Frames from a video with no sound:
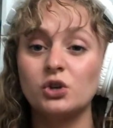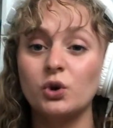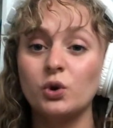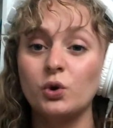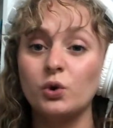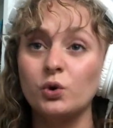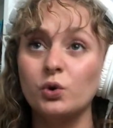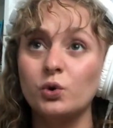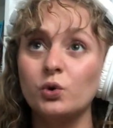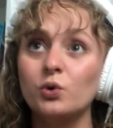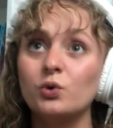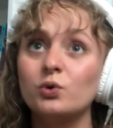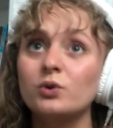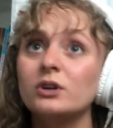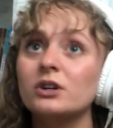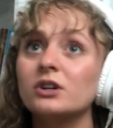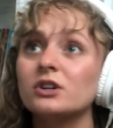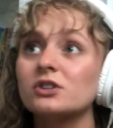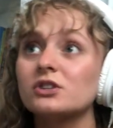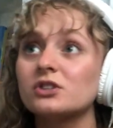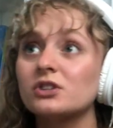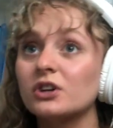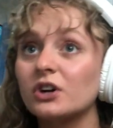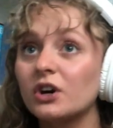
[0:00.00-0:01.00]
2
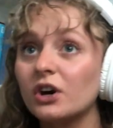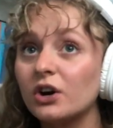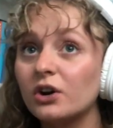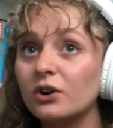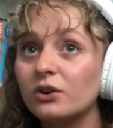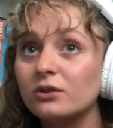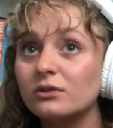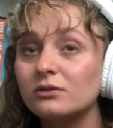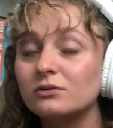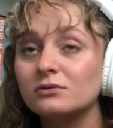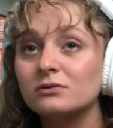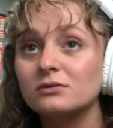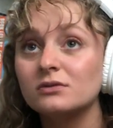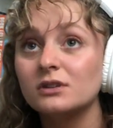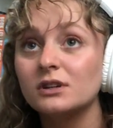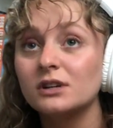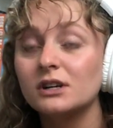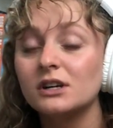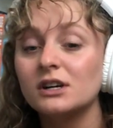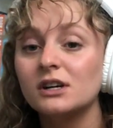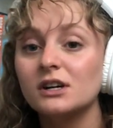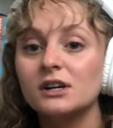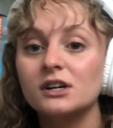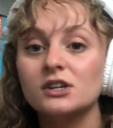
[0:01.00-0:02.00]
years ago
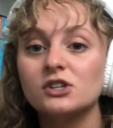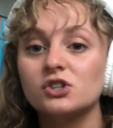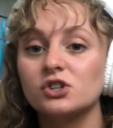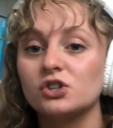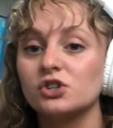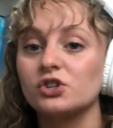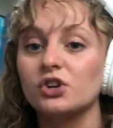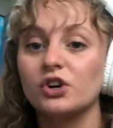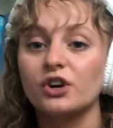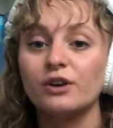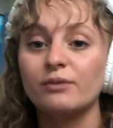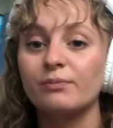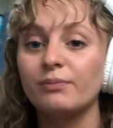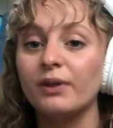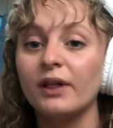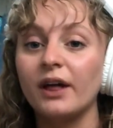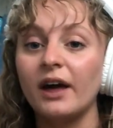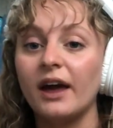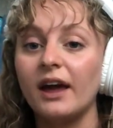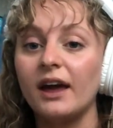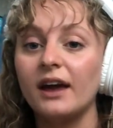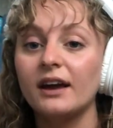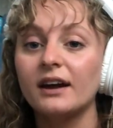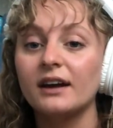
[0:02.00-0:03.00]
just started
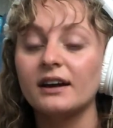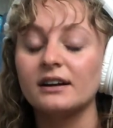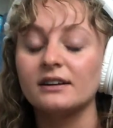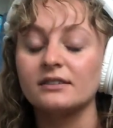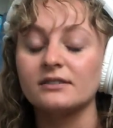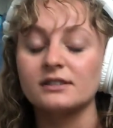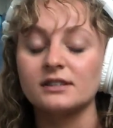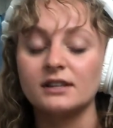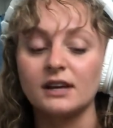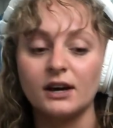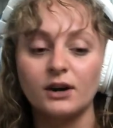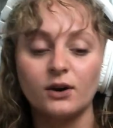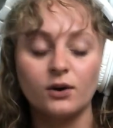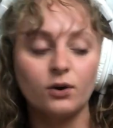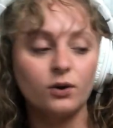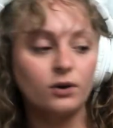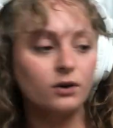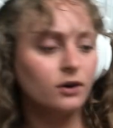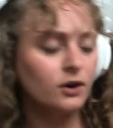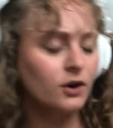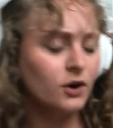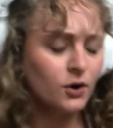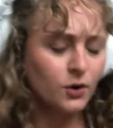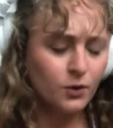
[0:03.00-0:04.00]
playing, and I was like,
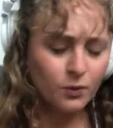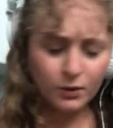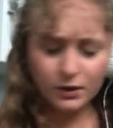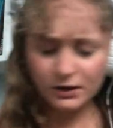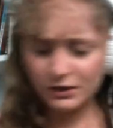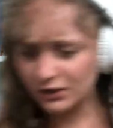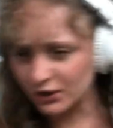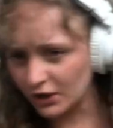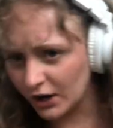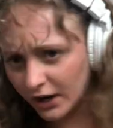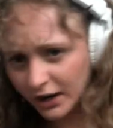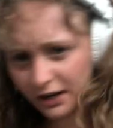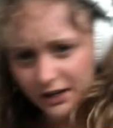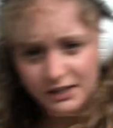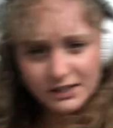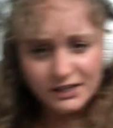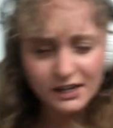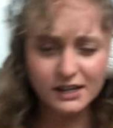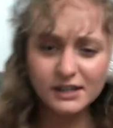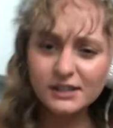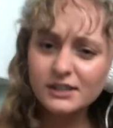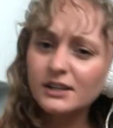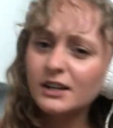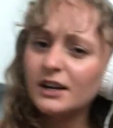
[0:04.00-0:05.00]
what song is
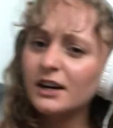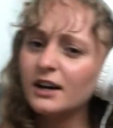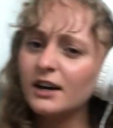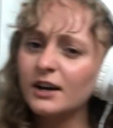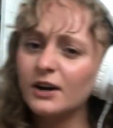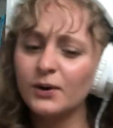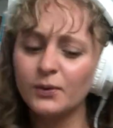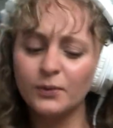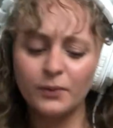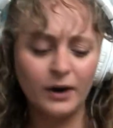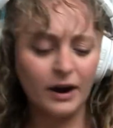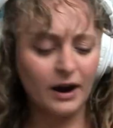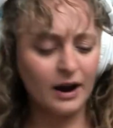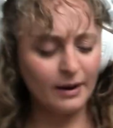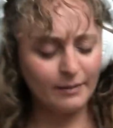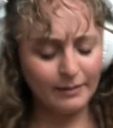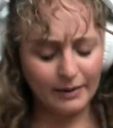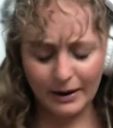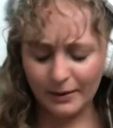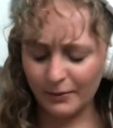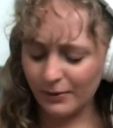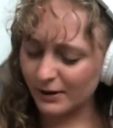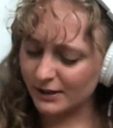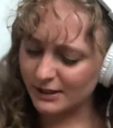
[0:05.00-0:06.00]
this? Where am
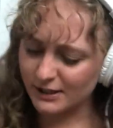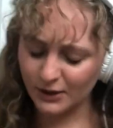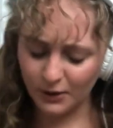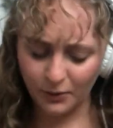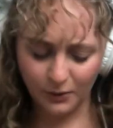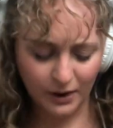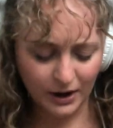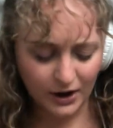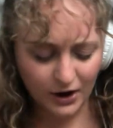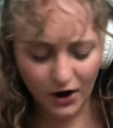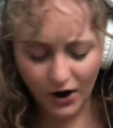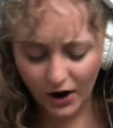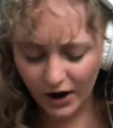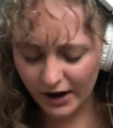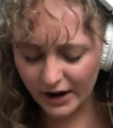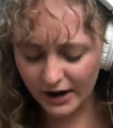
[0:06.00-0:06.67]
I? What's going on?